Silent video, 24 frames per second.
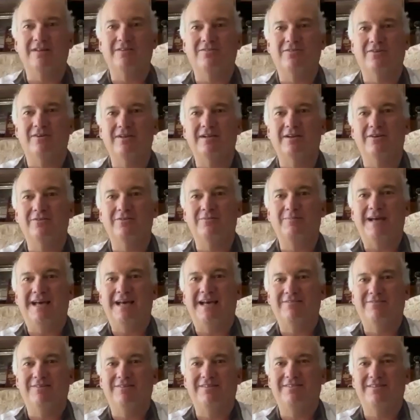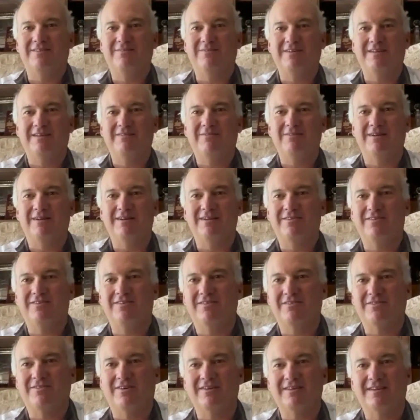sort of goes backwards if you want to
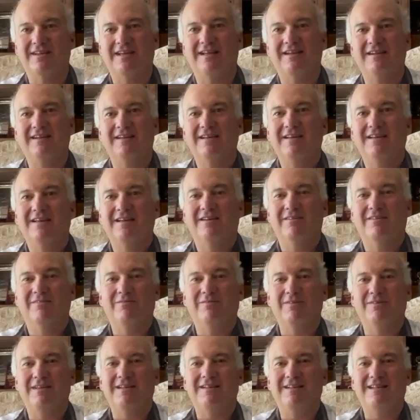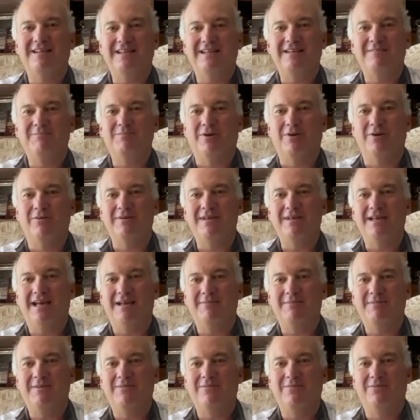start that. The boat we had
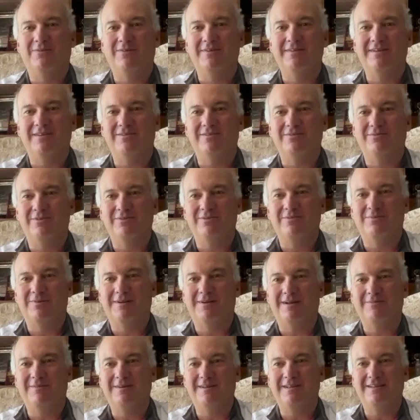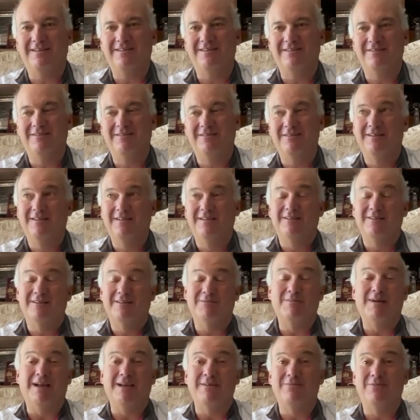before this was probably, it's
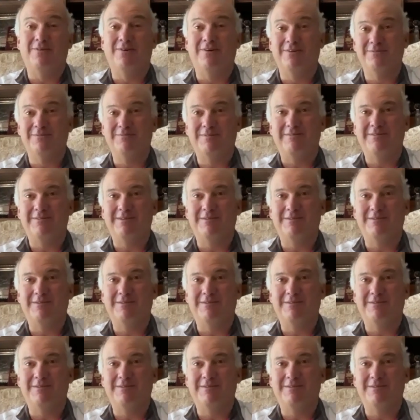my fault, probably a